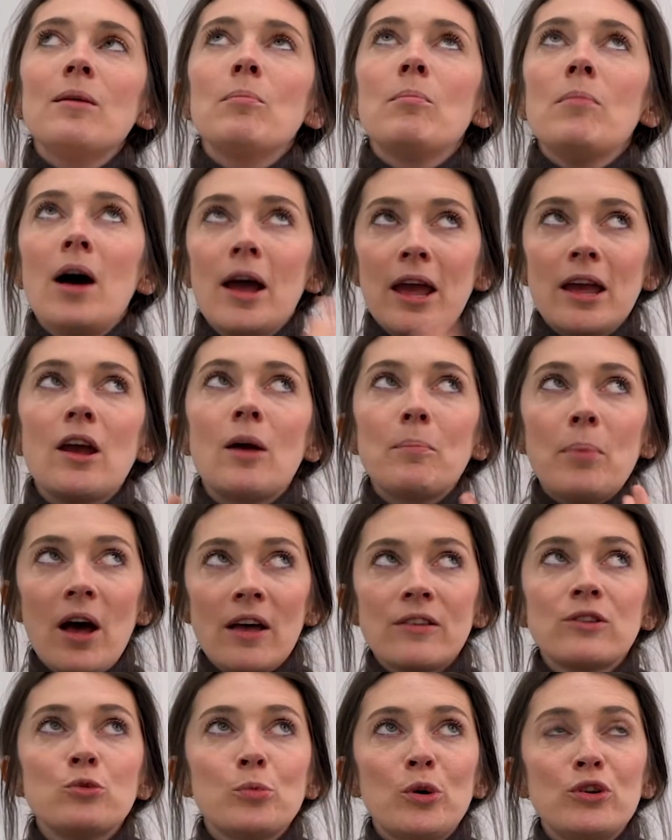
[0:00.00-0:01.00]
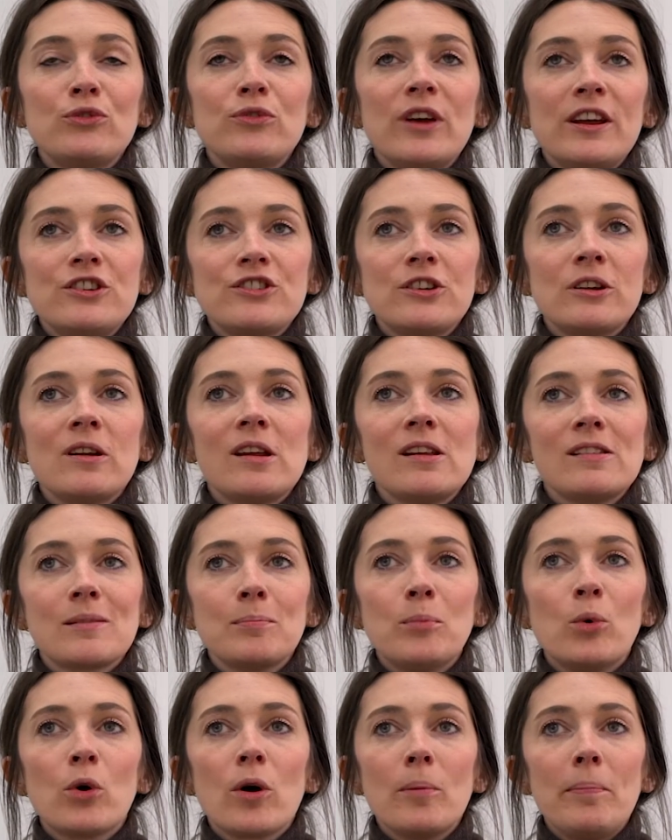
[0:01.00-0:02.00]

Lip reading: in my personal motivation, it's more